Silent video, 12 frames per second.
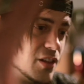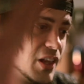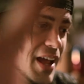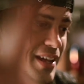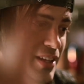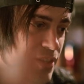
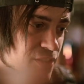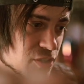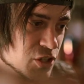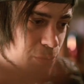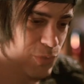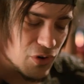like and
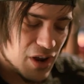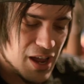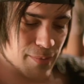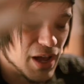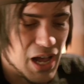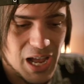
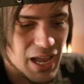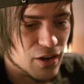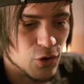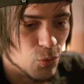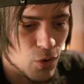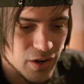subscribe.
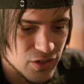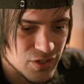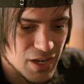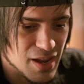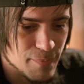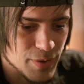I don't want to
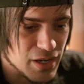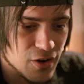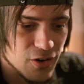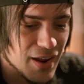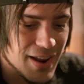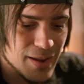say it, but
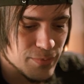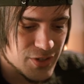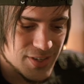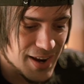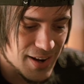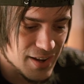here I am
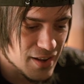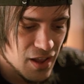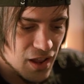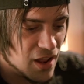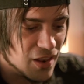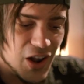saying it.
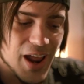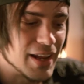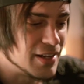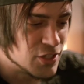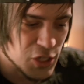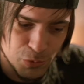
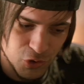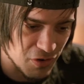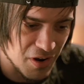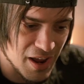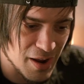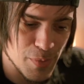Like and
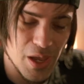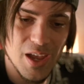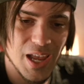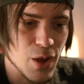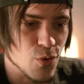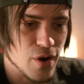subscribe.
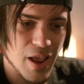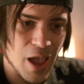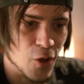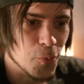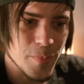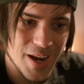It would
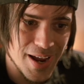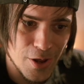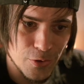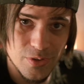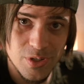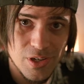help me
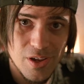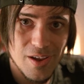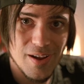out.